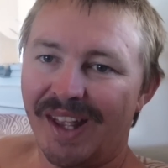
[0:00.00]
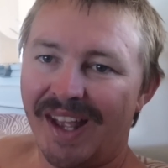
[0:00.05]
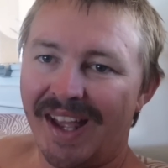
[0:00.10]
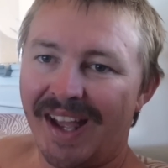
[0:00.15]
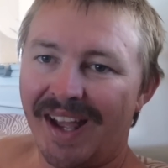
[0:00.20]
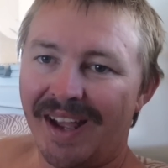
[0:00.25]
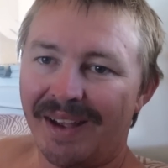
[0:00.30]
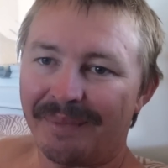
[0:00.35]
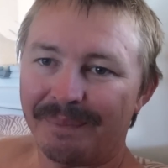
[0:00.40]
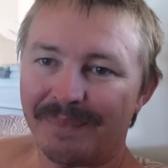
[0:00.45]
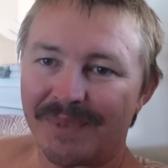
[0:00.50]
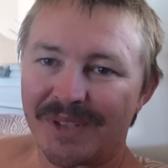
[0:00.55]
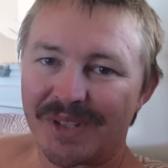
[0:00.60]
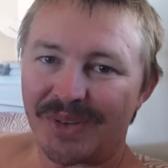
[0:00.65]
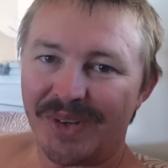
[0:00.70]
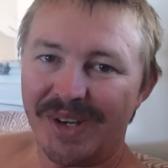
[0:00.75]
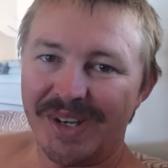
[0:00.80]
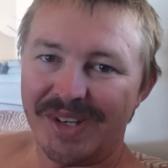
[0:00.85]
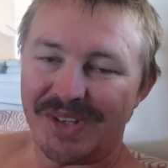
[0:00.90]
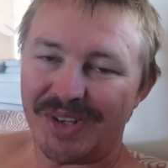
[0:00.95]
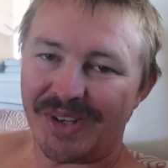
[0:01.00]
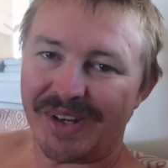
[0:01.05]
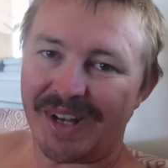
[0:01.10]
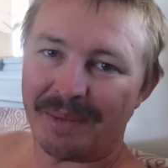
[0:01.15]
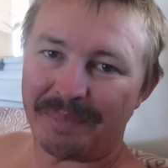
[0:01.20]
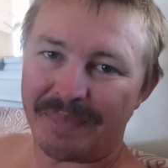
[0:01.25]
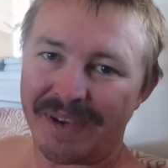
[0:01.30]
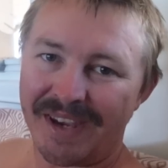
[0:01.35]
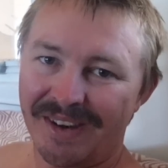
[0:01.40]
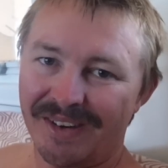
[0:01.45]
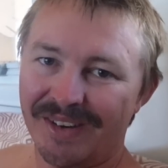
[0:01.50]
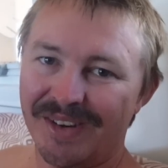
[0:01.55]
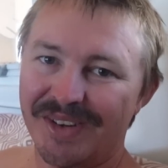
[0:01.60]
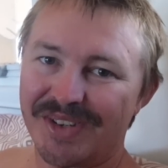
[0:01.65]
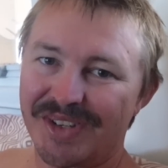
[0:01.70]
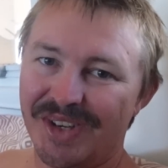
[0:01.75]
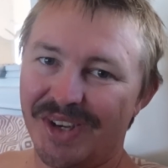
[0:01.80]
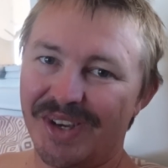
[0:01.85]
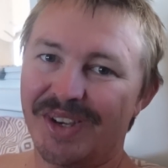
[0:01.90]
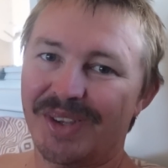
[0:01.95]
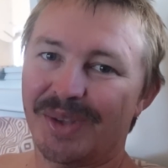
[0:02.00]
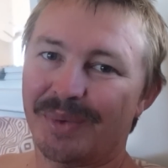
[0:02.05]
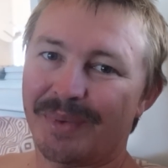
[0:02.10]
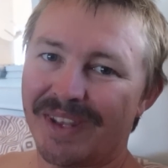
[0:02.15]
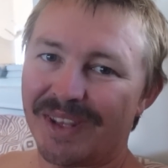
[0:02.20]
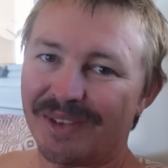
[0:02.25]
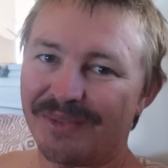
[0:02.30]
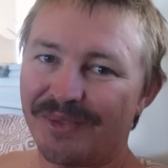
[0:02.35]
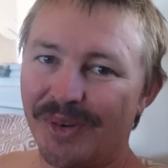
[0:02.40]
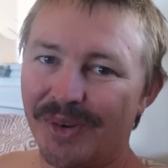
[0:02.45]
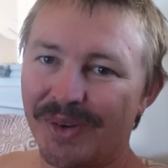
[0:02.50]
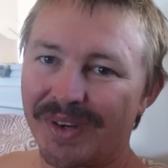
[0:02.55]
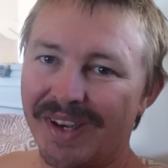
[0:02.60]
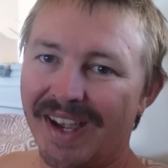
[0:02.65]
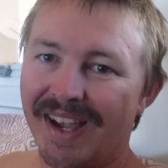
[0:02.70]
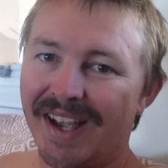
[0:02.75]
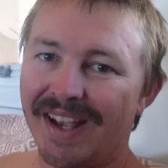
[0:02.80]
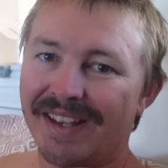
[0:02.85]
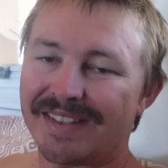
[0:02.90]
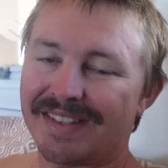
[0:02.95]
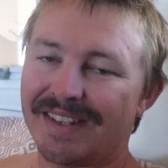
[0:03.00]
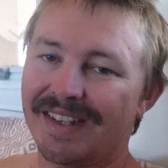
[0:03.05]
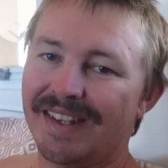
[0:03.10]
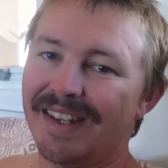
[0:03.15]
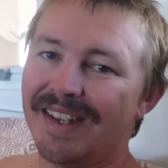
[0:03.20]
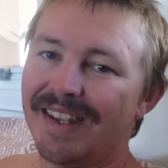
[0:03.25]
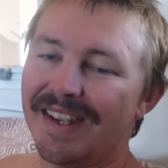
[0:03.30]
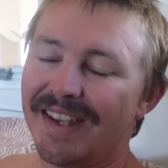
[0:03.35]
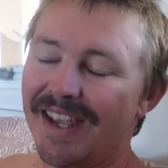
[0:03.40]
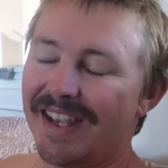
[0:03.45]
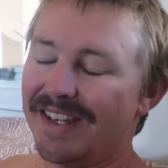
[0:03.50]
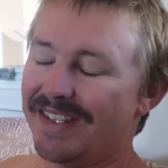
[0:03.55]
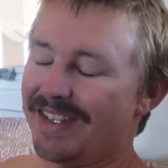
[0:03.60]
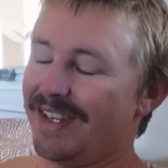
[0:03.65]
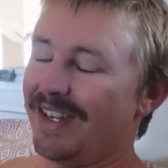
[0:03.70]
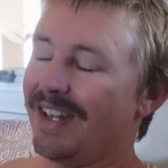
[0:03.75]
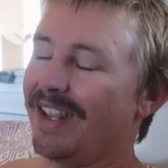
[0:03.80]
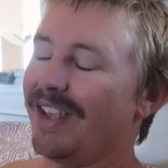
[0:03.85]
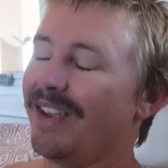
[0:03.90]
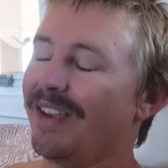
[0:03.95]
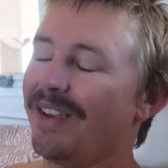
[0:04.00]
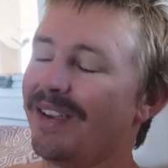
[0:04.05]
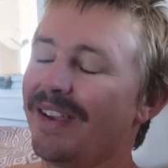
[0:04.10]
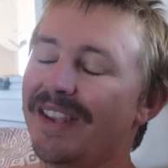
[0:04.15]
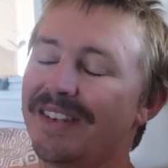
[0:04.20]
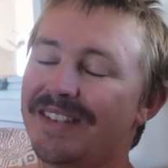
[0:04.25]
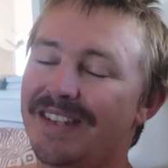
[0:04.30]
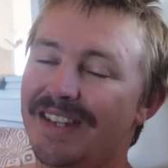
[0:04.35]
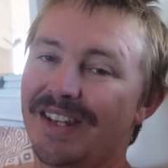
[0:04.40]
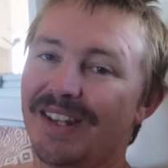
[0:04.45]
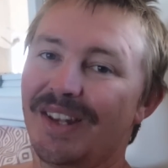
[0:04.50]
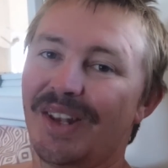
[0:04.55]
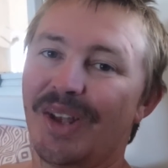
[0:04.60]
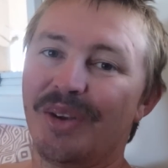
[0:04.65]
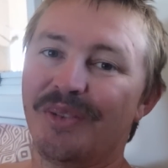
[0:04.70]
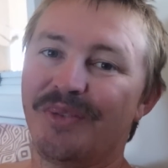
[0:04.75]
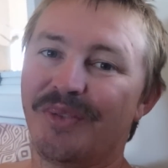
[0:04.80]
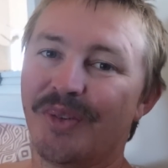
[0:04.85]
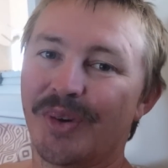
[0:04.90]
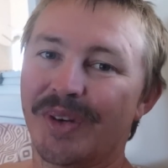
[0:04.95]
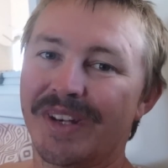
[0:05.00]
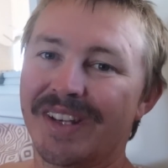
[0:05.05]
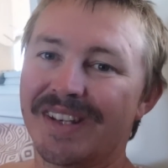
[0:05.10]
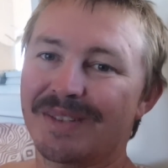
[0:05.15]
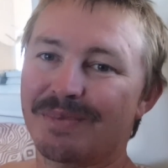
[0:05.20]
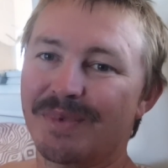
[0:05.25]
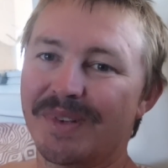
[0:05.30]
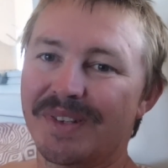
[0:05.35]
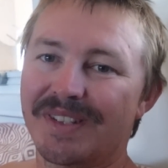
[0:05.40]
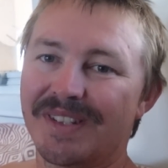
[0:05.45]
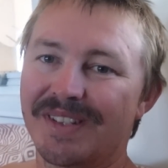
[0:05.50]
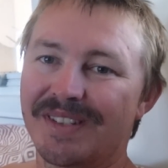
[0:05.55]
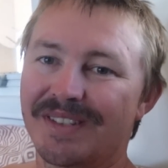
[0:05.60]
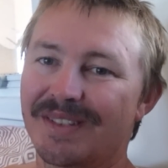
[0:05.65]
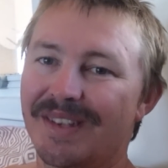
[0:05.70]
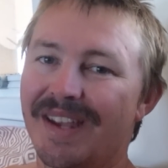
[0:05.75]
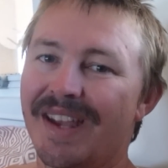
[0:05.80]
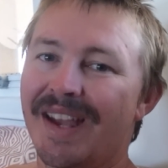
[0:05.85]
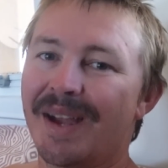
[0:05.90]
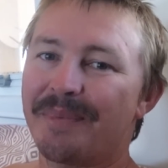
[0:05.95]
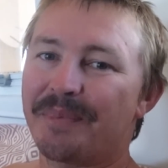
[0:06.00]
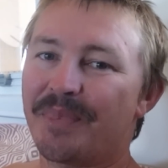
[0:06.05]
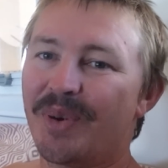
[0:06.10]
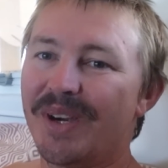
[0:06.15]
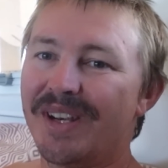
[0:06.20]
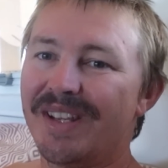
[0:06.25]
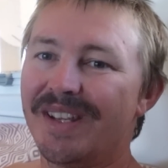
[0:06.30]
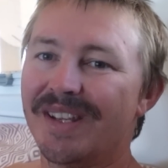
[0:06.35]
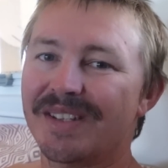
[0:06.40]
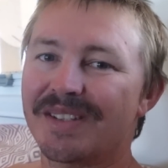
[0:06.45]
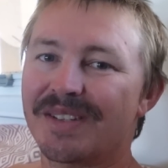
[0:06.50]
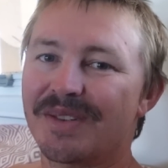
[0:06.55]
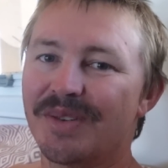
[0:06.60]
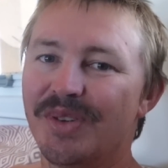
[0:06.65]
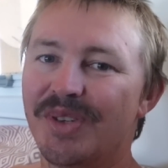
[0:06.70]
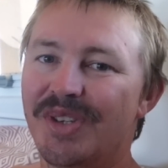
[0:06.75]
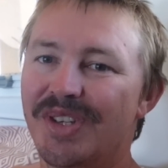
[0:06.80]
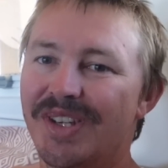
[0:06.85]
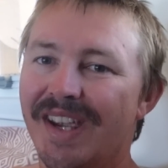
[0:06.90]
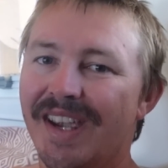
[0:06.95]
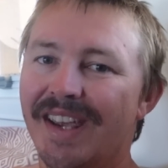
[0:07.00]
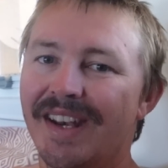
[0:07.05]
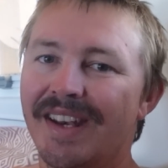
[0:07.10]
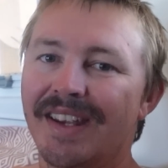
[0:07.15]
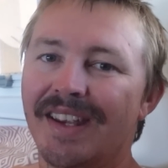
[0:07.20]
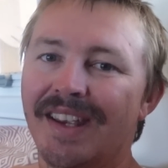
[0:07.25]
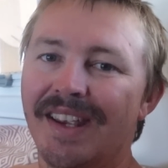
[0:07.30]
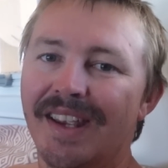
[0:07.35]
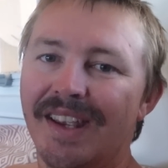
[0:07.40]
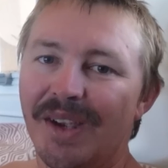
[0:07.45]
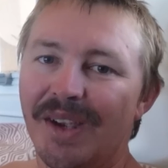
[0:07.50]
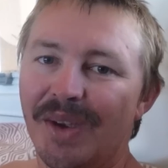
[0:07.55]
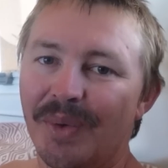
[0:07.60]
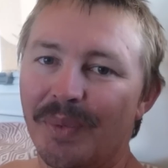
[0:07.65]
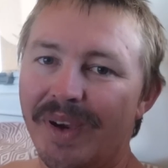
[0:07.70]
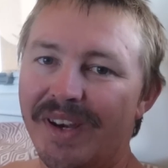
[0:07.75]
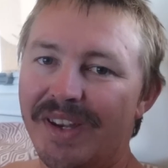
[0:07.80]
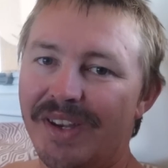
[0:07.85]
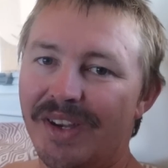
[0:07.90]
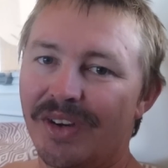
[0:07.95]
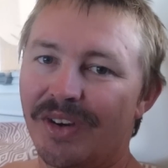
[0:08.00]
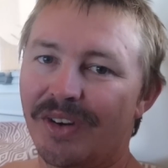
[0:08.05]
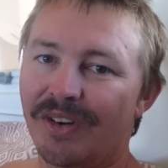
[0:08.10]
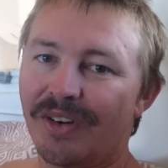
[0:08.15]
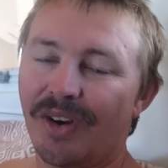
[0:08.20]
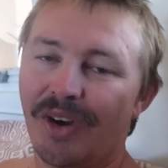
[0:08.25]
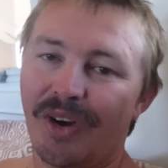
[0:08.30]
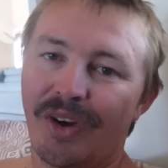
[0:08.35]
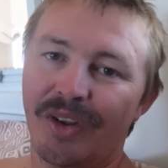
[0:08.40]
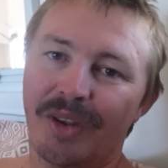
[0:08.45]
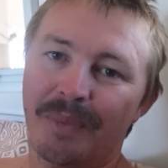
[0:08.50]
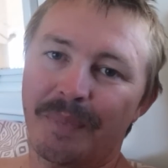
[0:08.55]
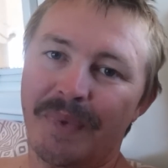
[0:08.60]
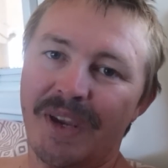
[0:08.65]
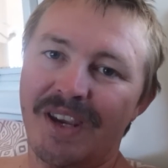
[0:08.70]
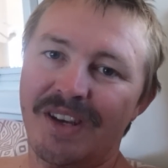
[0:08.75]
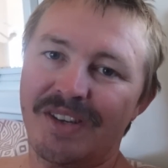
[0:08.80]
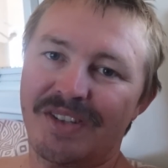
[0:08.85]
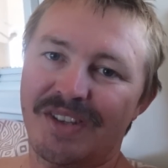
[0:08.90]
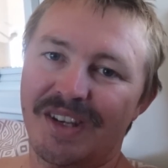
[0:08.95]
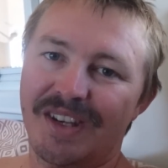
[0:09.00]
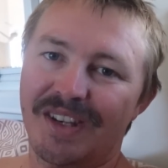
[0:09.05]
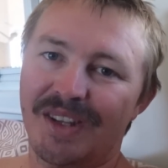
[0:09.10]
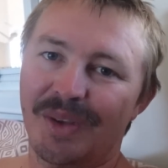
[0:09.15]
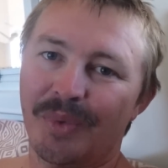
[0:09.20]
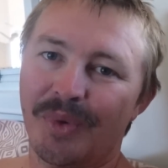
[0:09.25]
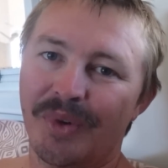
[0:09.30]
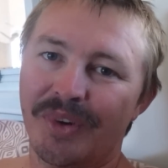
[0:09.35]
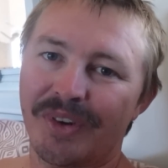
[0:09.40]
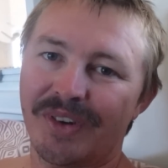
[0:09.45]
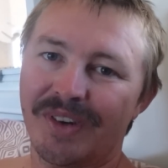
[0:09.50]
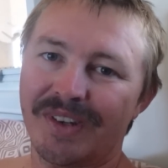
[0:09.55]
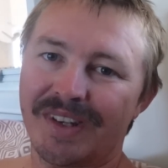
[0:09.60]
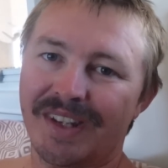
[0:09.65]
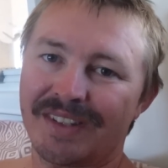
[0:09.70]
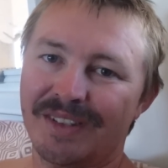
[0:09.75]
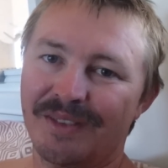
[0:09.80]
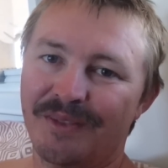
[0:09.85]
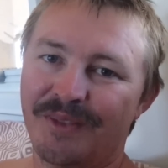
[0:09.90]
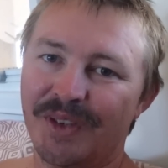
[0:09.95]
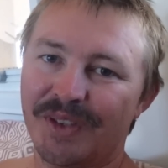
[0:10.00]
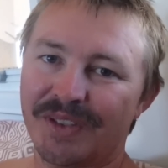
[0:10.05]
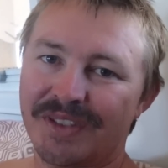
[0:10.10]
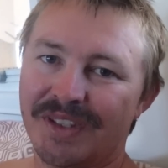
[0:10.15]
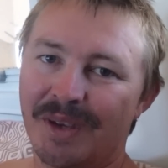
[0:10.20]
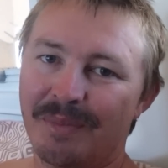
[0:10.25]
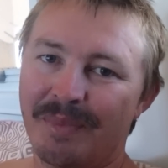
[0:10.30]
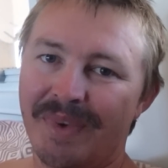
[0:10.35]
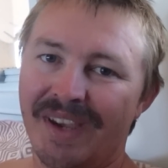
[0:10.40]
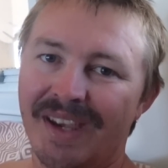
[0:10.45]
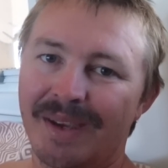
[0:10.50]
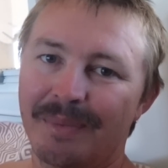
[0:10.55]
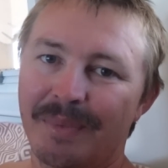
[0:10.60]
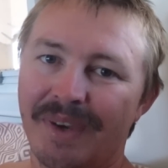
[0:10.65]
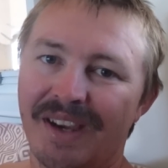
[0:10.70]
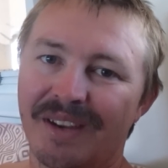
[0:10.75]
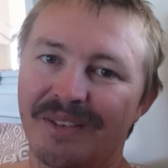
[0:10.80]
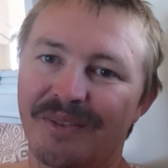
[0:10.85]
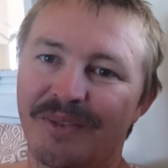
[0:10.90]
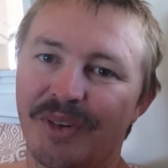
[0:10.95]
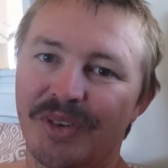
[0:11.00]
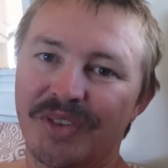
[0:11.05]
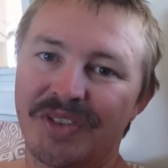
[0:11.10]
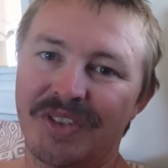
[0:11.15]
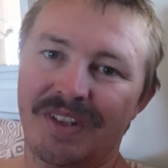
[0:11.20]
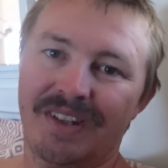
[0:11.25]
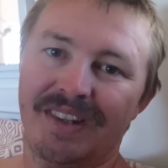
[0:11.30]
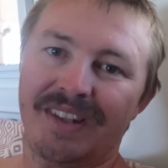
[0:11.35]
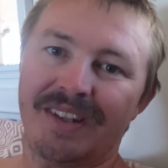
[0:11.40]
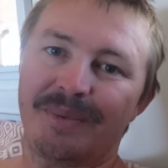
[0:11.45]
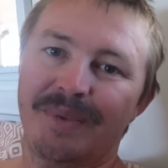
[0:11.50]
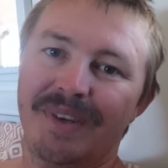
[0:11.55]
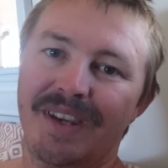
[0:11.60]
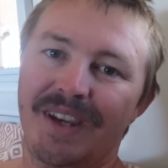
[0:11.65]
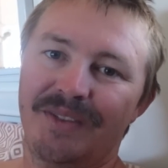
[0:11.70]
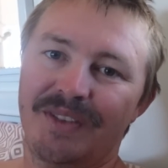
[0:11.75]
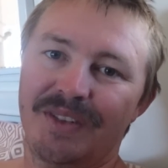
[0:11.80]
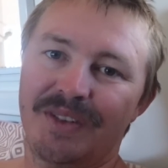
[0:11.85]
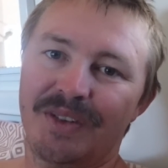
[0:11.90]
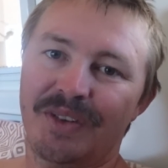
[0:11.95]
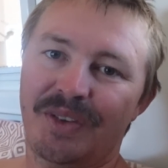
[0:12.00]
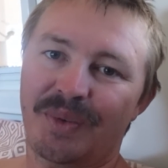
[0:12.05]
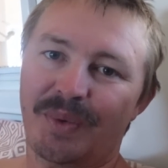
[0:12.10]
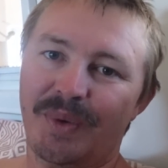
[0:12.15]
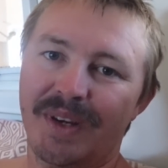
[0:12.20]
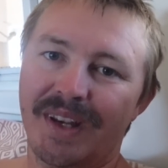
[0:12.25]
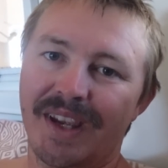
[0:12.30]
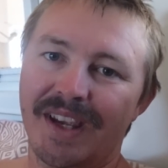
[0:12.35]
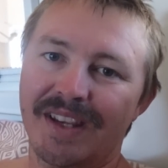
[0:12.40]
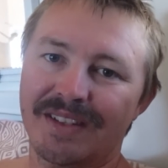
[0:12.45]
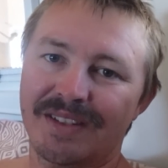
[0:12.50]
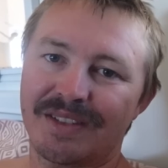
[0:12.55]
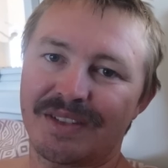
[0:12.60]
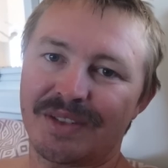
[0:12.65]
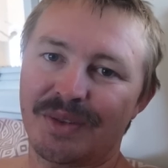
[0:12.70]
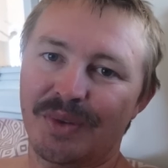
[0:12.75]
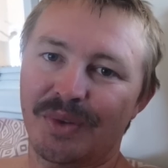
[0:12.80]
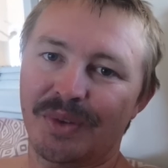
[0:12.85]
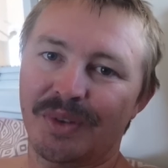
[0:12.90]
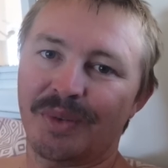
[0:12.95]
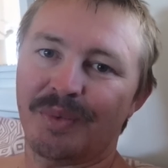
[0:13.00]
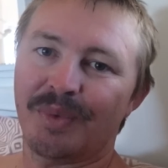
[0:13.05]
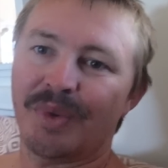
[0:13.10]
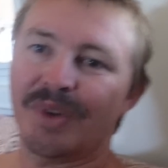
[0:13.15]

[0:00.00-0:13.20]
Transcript: screenshot up here and show you the weather forecast. It's in the low 40s, which is pretty excruciating. When you're on the beach and in the water, it doesn't feel so bad, but unfortunately we have to do 3 days of school and